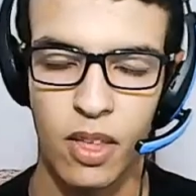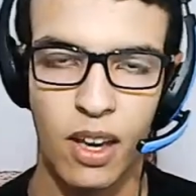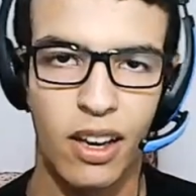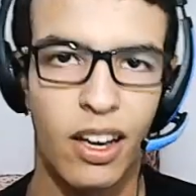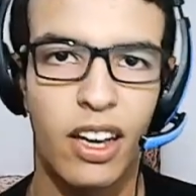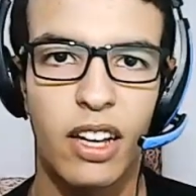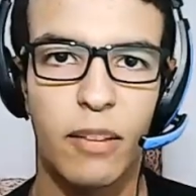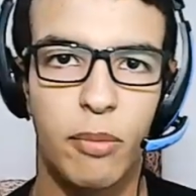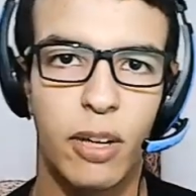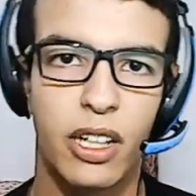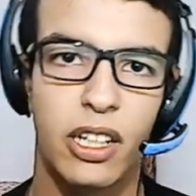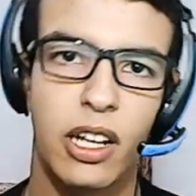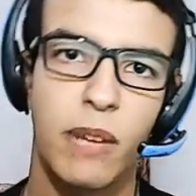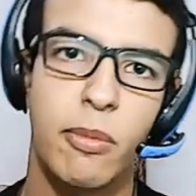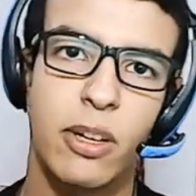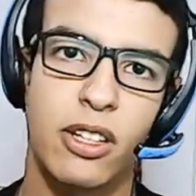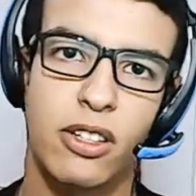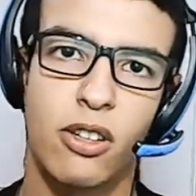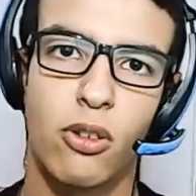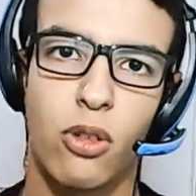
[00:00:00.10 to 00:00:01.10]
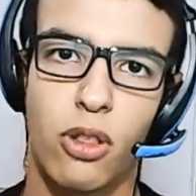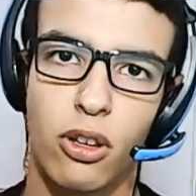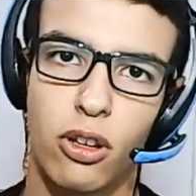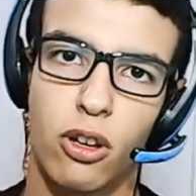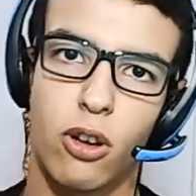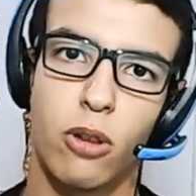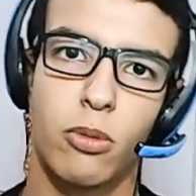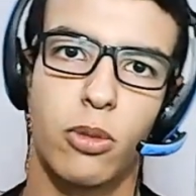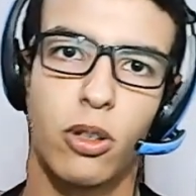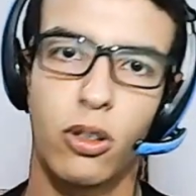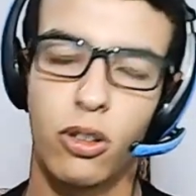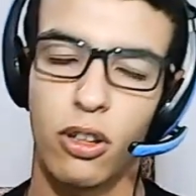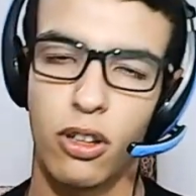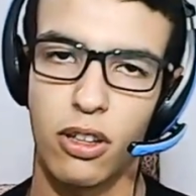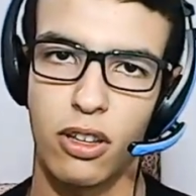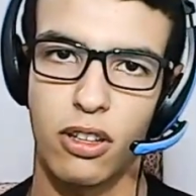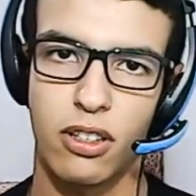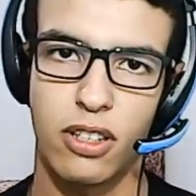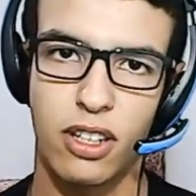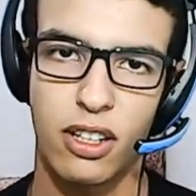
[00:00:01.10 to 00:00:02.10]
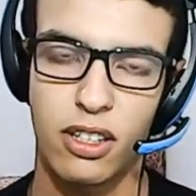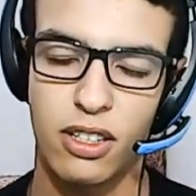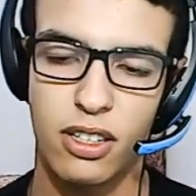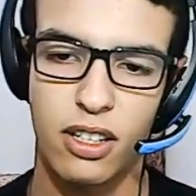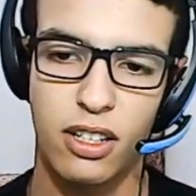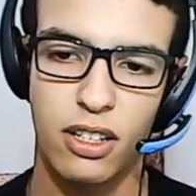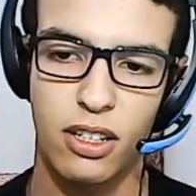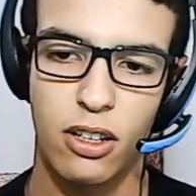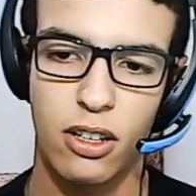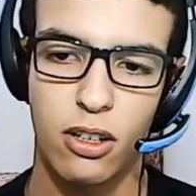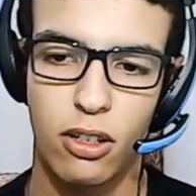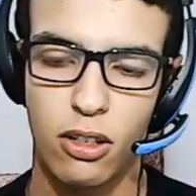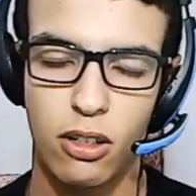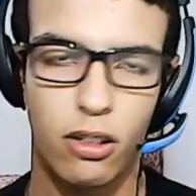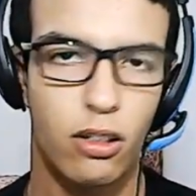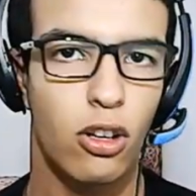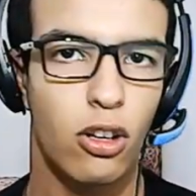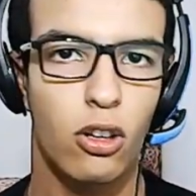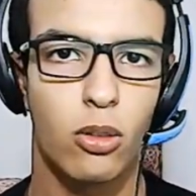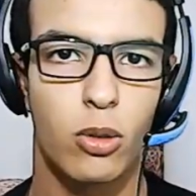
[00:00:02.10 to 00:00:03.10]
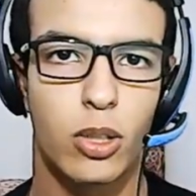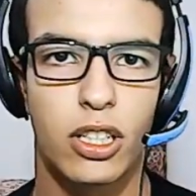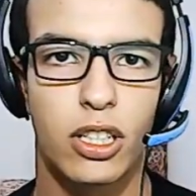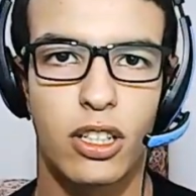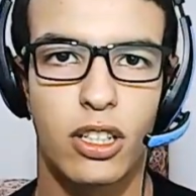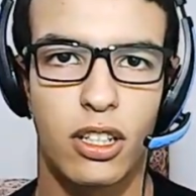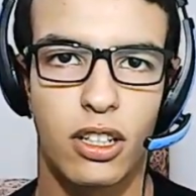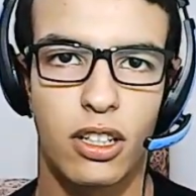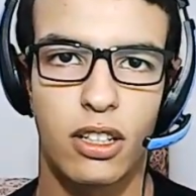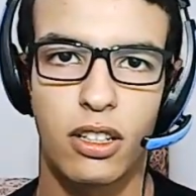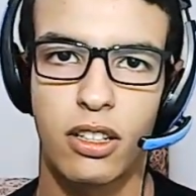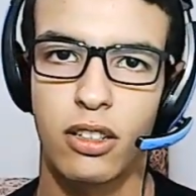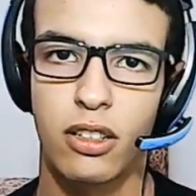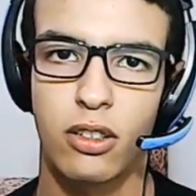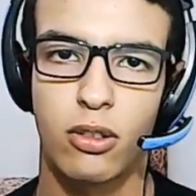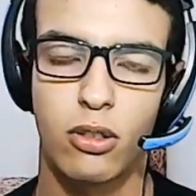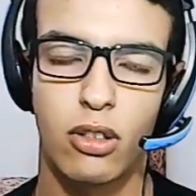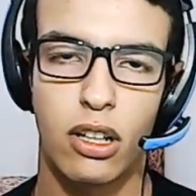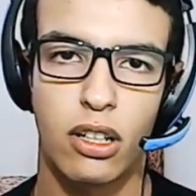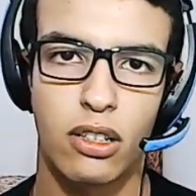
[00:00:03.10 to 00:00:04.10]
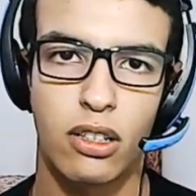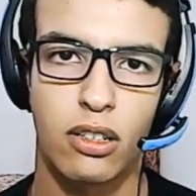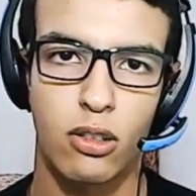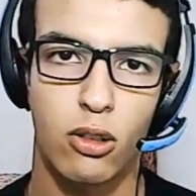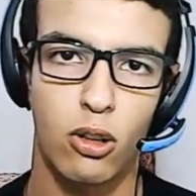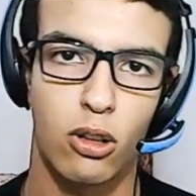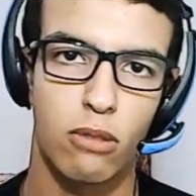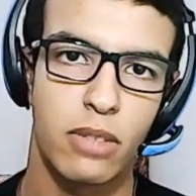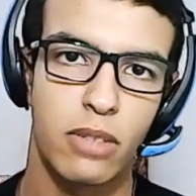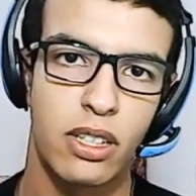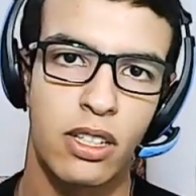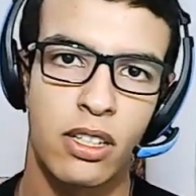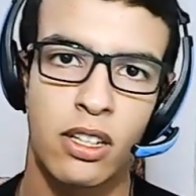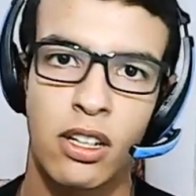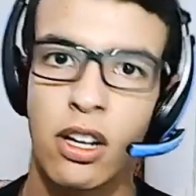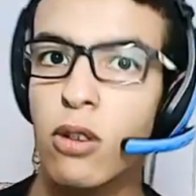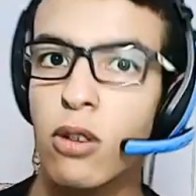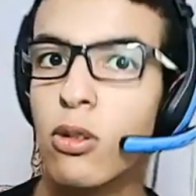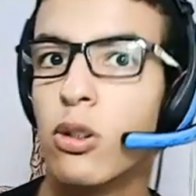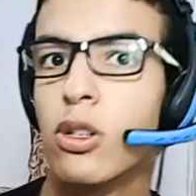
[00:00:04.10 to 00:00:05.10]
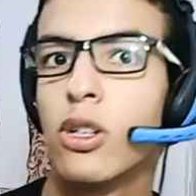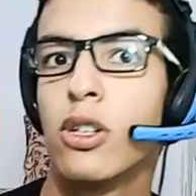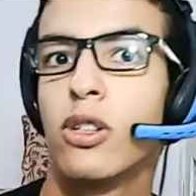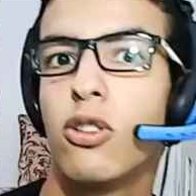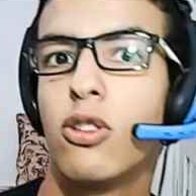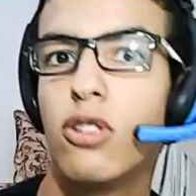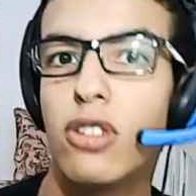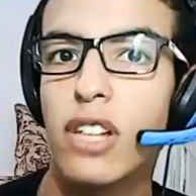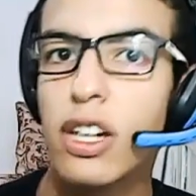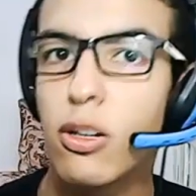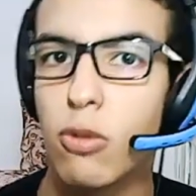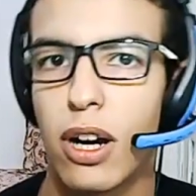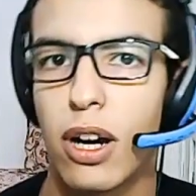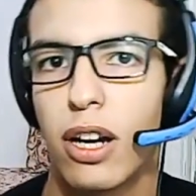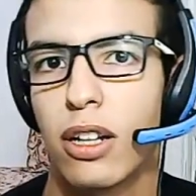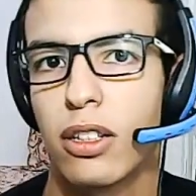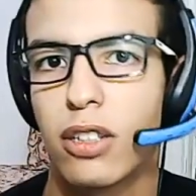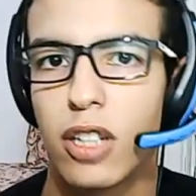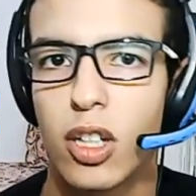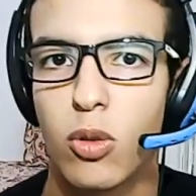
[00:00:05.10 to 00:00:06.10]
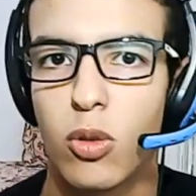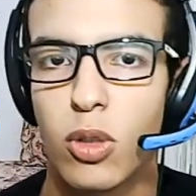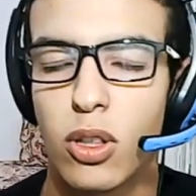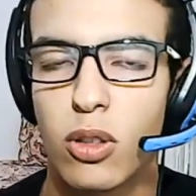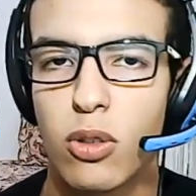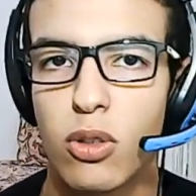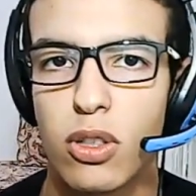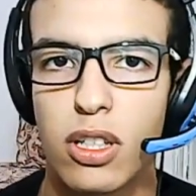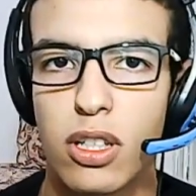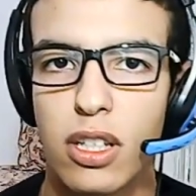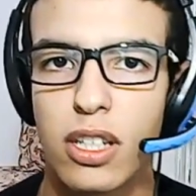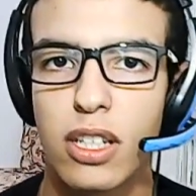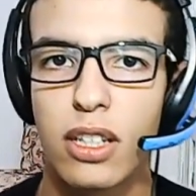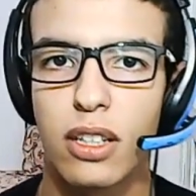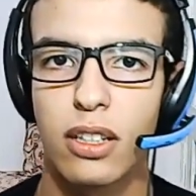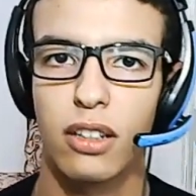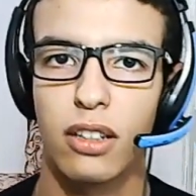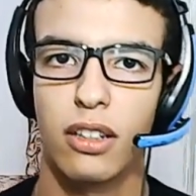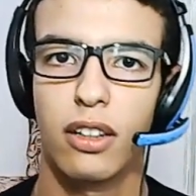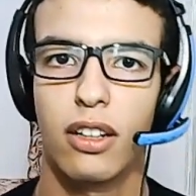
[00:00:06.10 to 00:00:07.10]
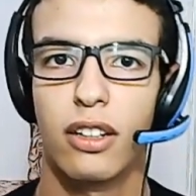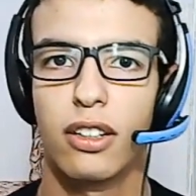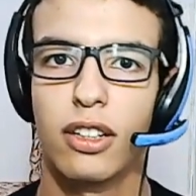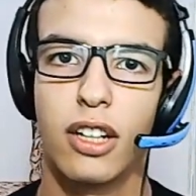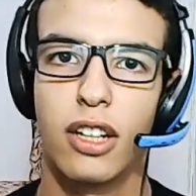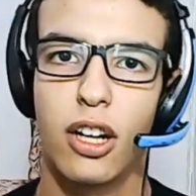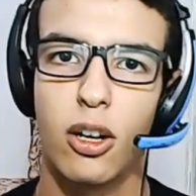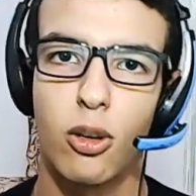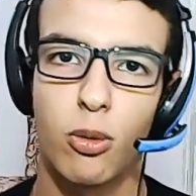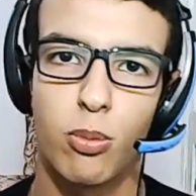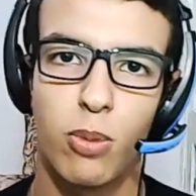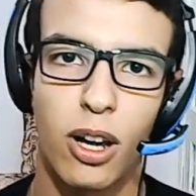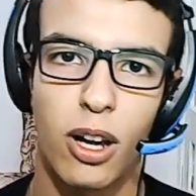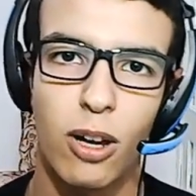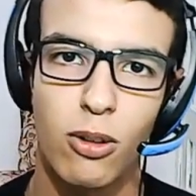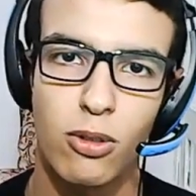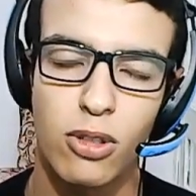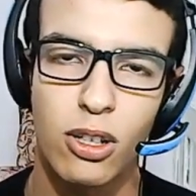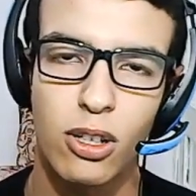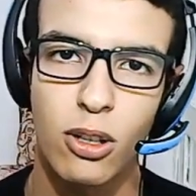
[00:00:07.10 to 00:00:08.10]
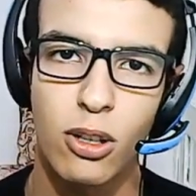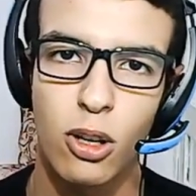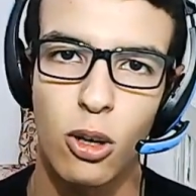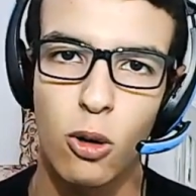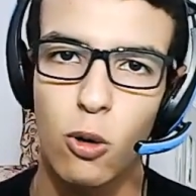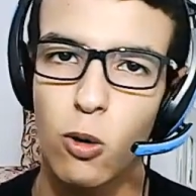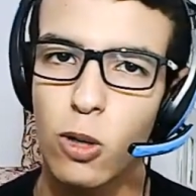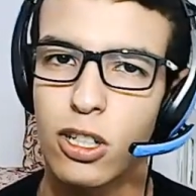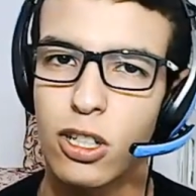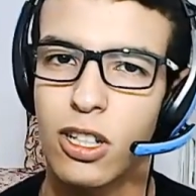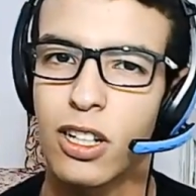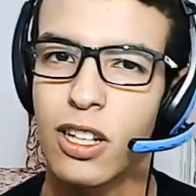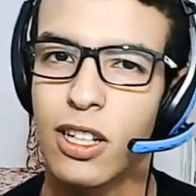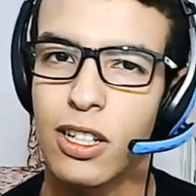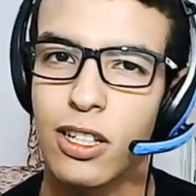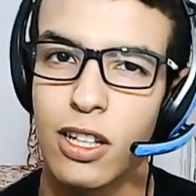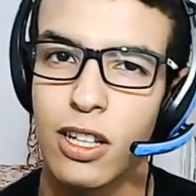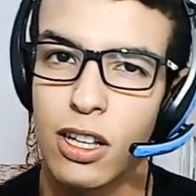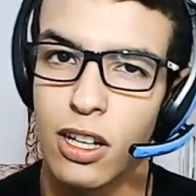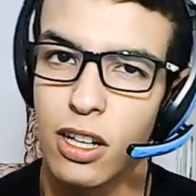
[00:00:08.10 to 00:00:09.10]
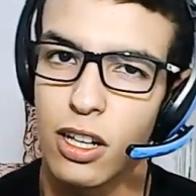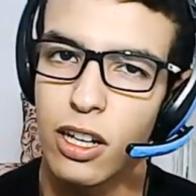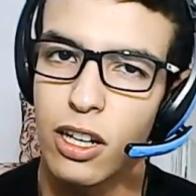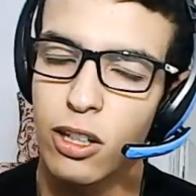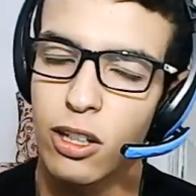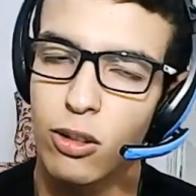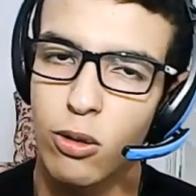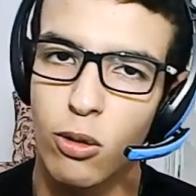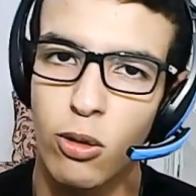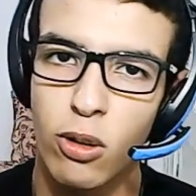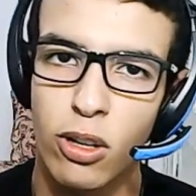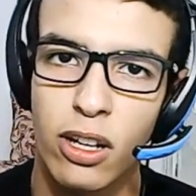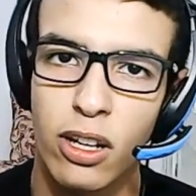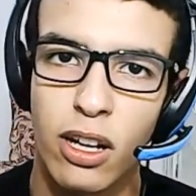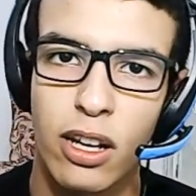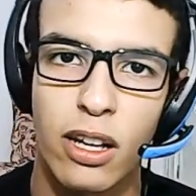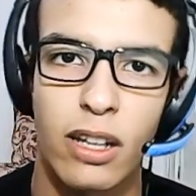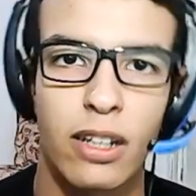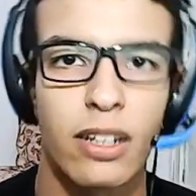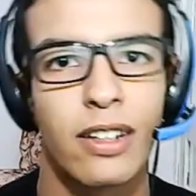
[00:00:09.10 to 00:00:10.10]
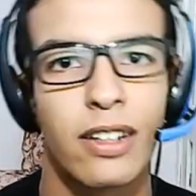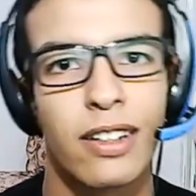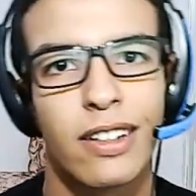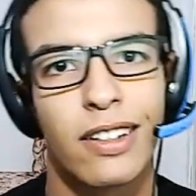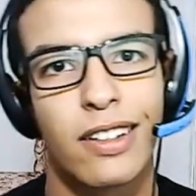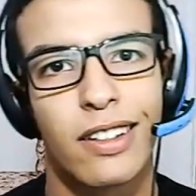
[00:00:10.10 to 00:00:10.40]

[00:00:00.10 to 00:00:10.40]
Hey, my name is Zeno the Computer Enthusiastic, or which uh, you can call me Zeno. Today we are going to see DuckDuckGo browser, which is a Google uh,